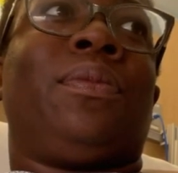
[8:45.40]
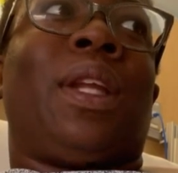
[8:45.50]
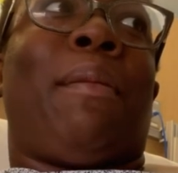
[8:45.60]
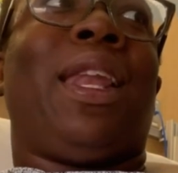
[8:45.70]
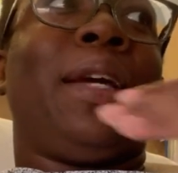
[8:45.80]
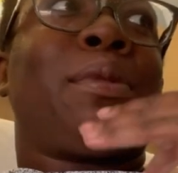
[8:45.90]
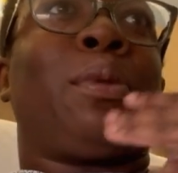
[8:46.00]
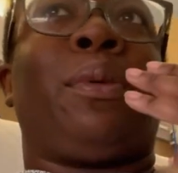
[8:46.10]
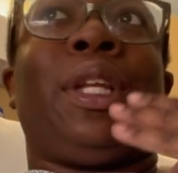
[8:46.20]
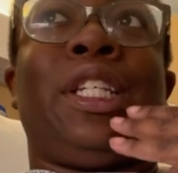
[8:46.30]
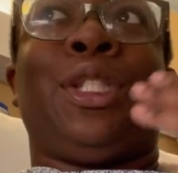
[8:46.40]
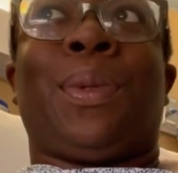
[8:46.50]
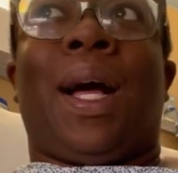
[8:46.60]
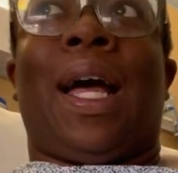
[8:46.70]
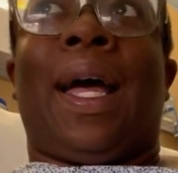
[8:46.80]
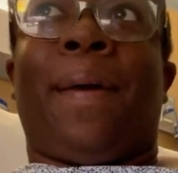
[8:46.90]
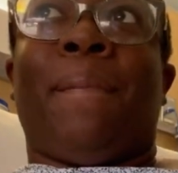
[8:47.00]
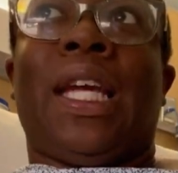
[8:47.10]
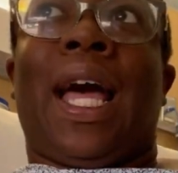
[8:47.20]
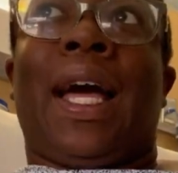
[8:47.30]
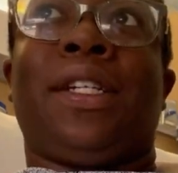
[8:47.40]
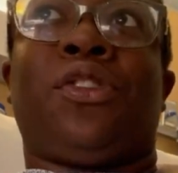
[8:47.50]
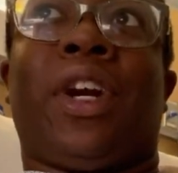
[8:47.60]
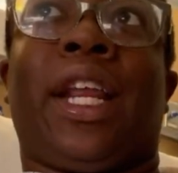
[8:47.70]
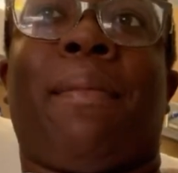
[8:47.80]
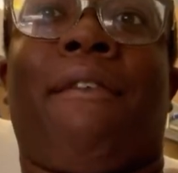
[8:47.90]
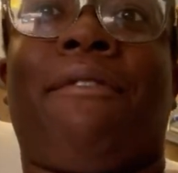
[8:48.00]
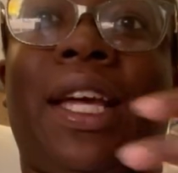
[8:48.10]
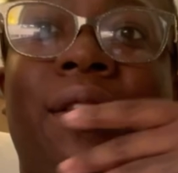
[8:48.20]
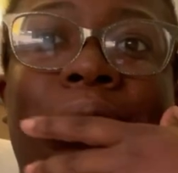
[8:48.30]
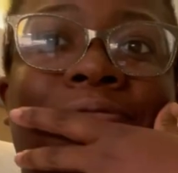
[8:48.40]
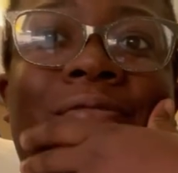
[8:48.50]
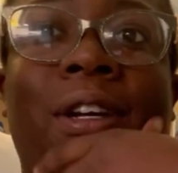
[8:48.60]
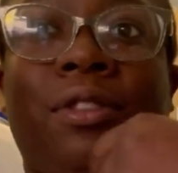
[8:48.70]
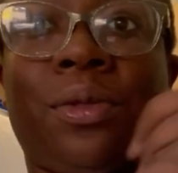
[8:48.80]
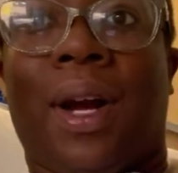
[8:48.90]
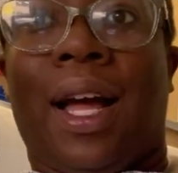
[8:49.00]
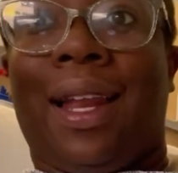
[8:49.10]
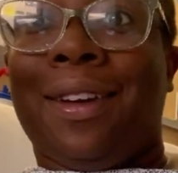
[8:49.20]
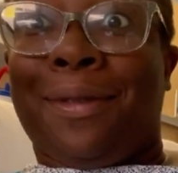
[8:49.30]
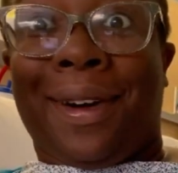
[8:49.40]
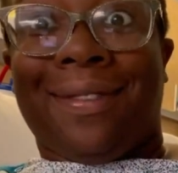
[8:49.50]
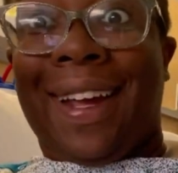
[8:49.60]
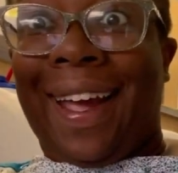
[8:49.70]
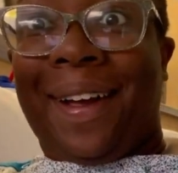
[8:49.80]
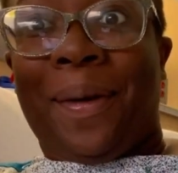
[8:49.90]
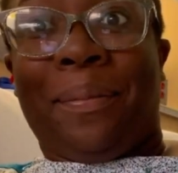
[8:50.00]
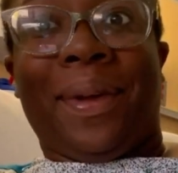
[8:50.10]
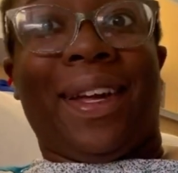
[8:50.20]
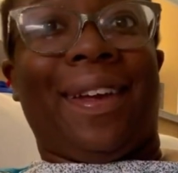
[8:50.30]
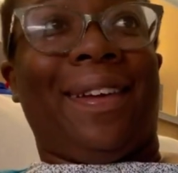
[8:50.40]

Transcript: my lips were really dry, dehydrated. My face felt dry. I look rough now, but